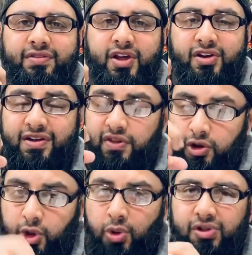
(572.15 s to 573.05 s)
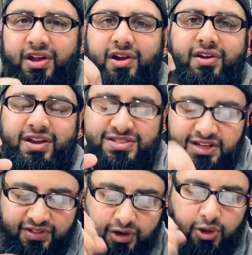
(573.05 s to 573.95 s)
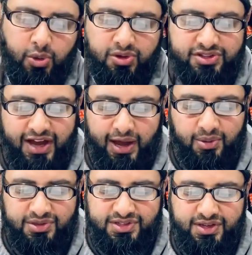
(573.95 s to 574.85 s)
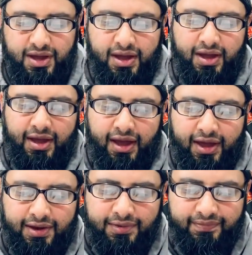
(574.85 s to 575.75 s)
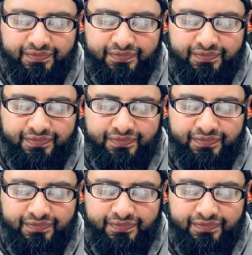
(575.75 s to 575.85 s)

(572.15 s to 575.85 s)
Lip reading: that are in their local areas and in their local towns. And